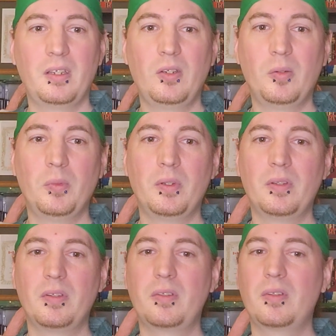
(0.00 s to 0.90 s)

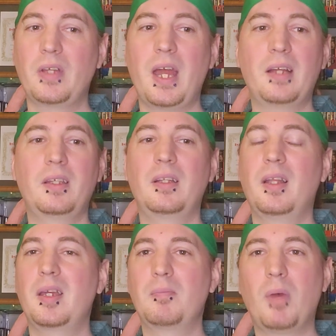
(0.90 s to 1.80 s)
Humans acting
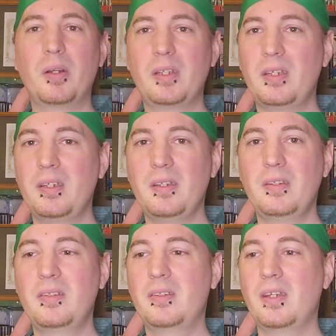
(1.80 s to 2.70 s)
like
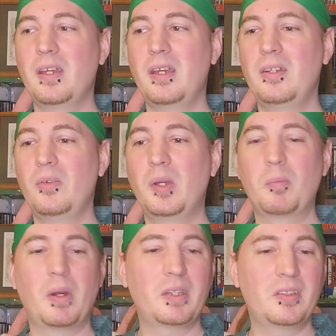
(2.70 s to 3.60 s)
monkeys and
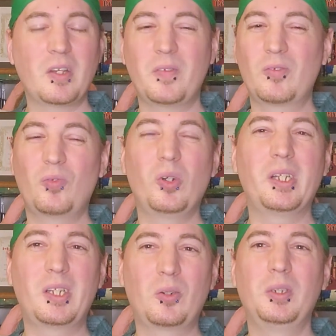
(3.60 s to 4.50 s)
doing monkey stuff is
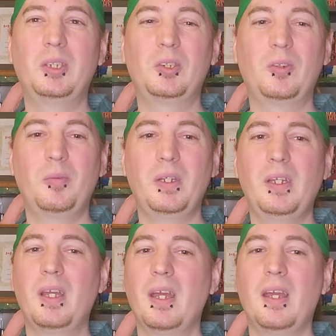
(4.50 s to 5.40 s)
really cringe for
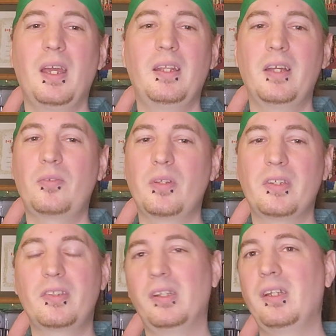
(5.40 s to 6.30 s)
me, and that's where the
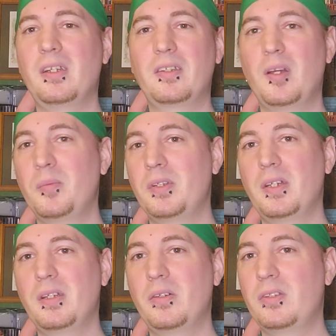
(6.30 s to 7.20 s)
silliness comes
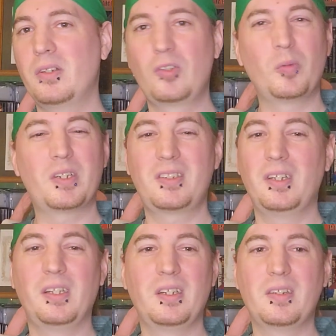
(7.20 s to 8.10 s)
in. There's too much
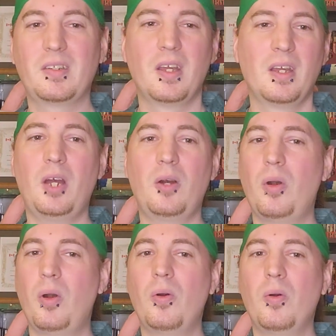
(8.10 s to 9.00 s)
silliness. Xiao
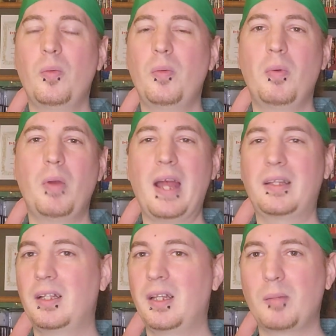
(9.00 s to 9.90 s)
Ho
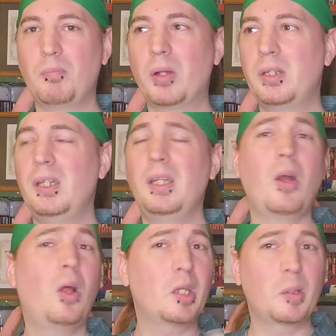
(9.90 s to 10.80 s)
acting like a monkey,
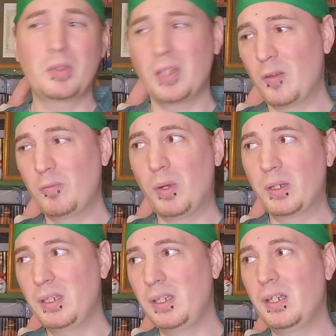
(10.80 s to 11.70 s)
calling himself
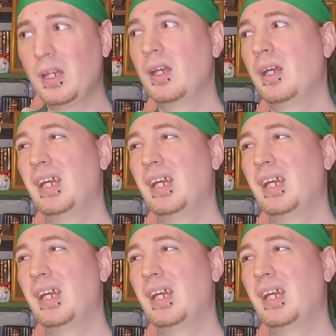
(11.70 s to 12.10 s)
monkey,